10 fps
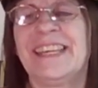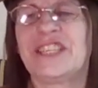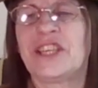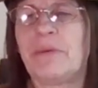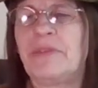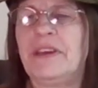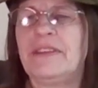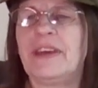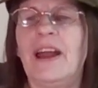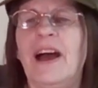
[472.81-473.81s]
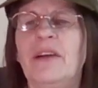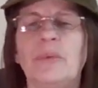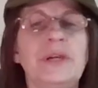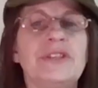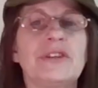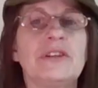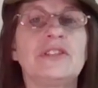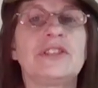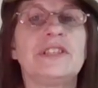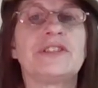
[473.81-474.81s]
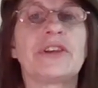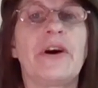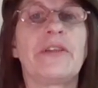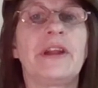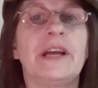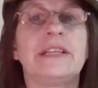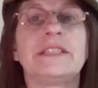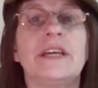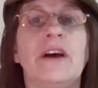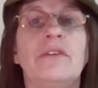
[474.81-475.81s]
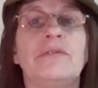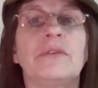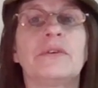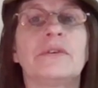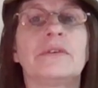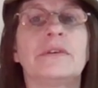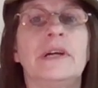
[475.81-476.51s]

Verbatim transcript: something that I researched and saw that I could sell for